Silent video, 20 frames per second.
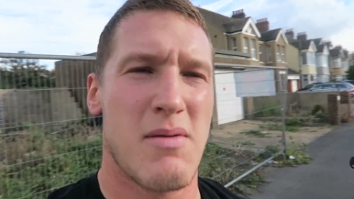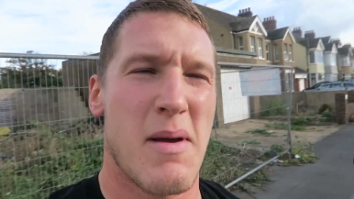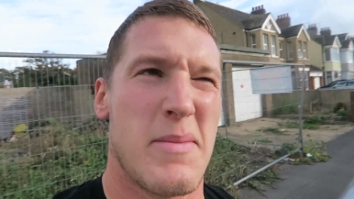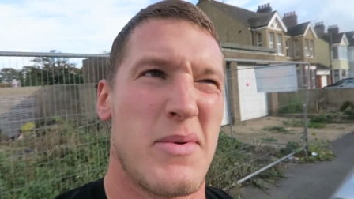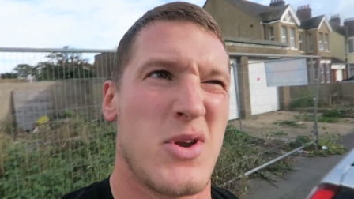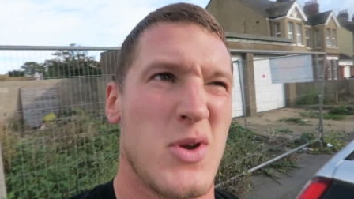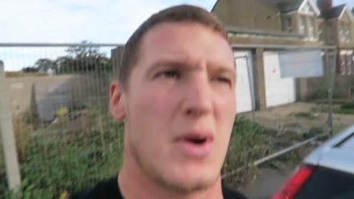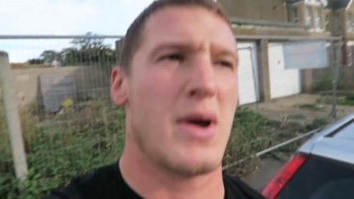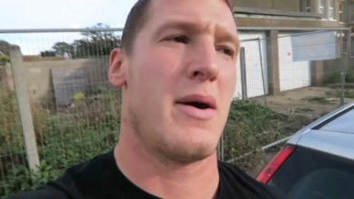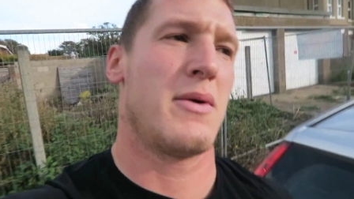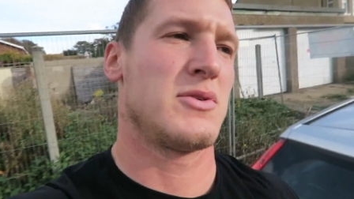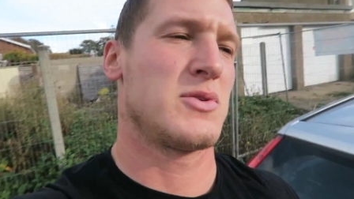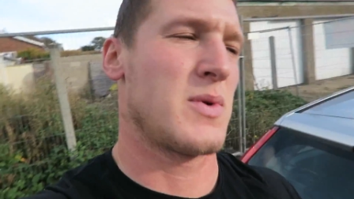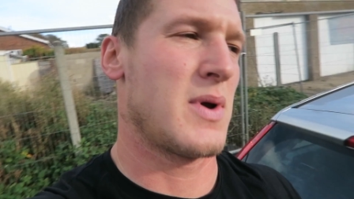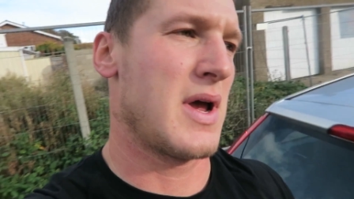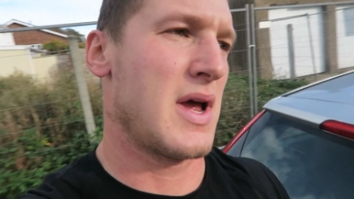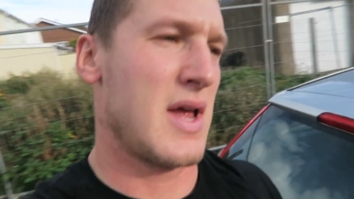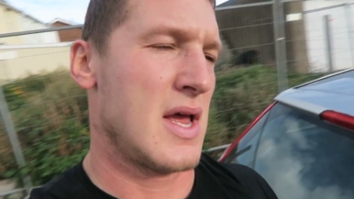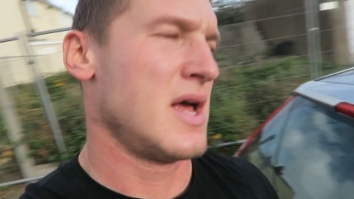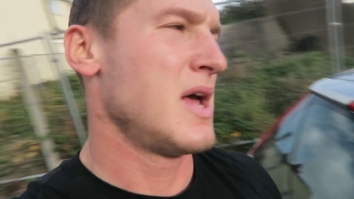maybe two hours
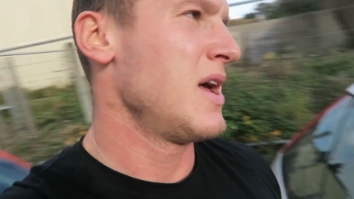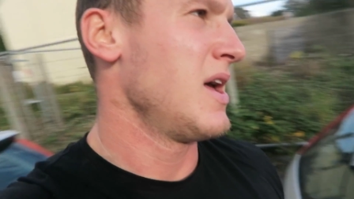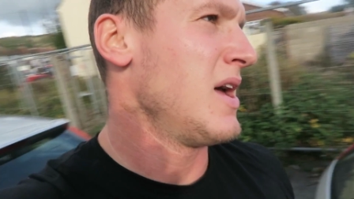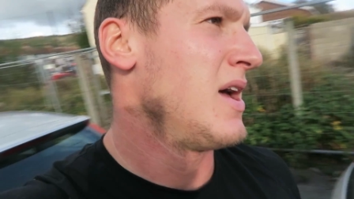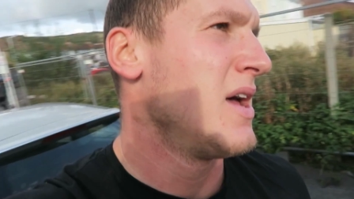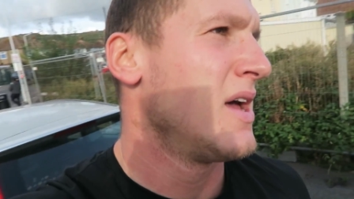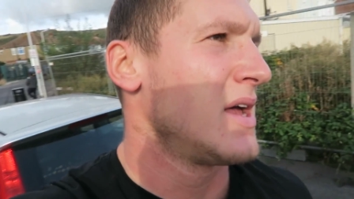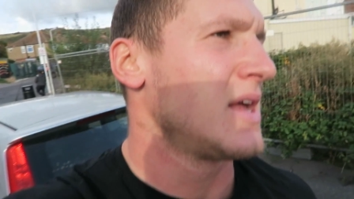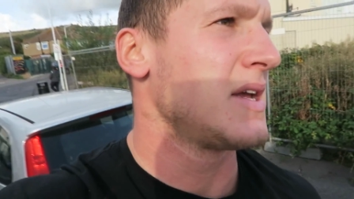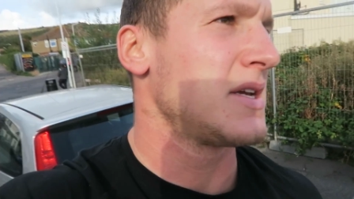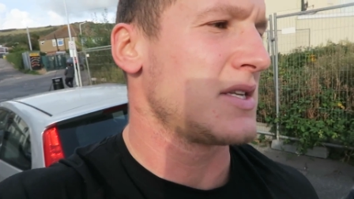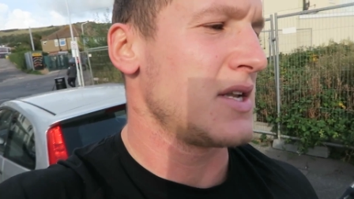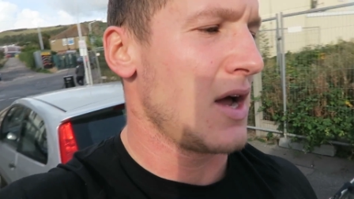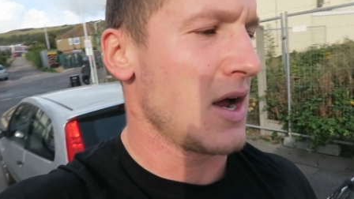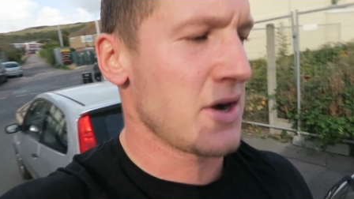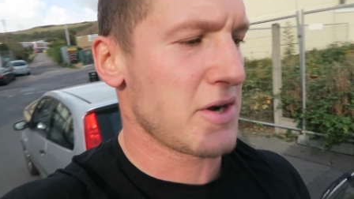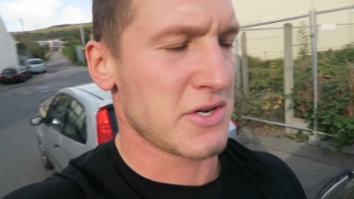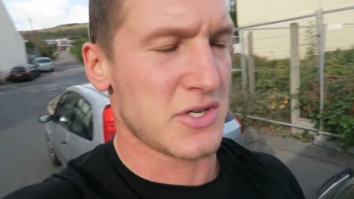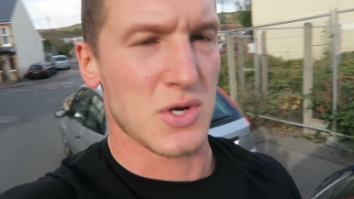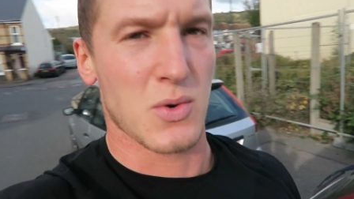where he's
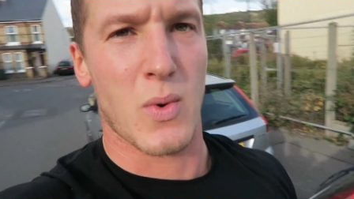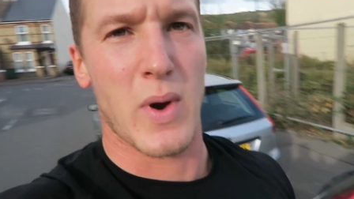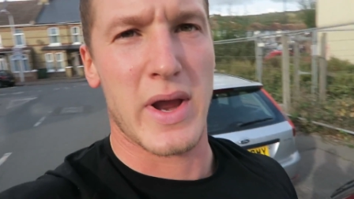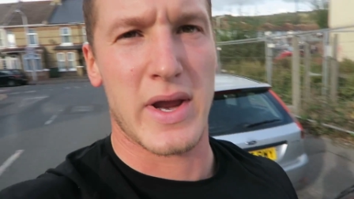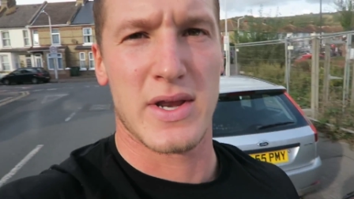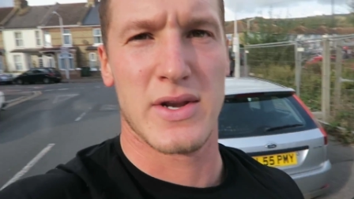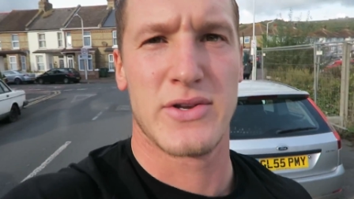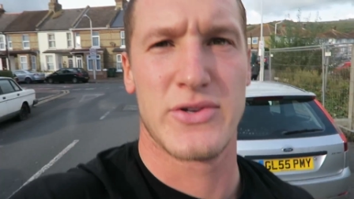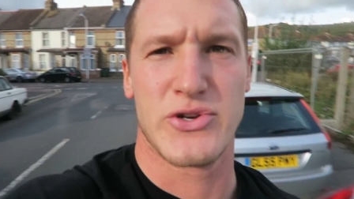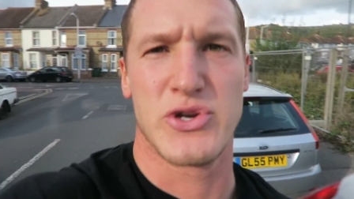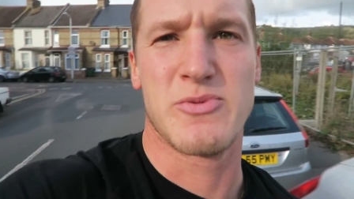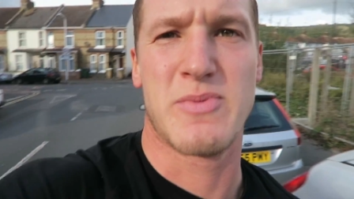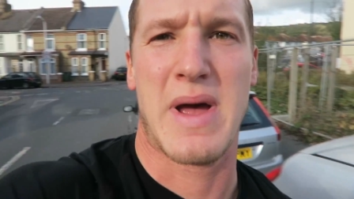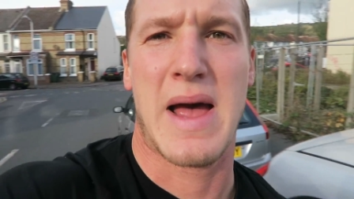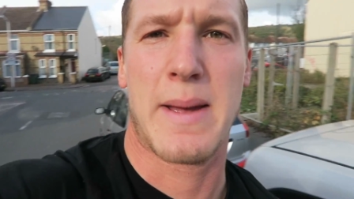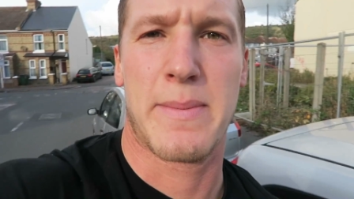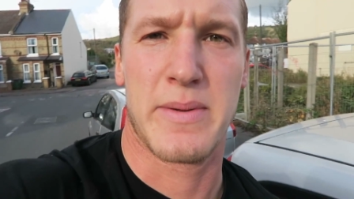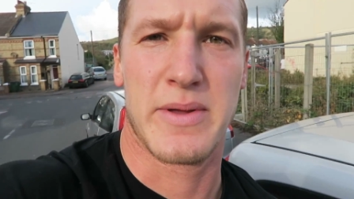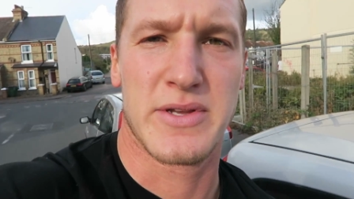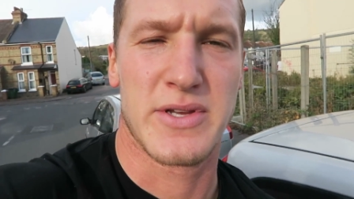like just awake and super
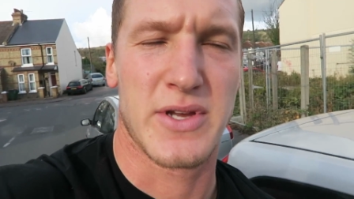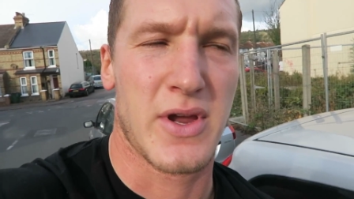happy.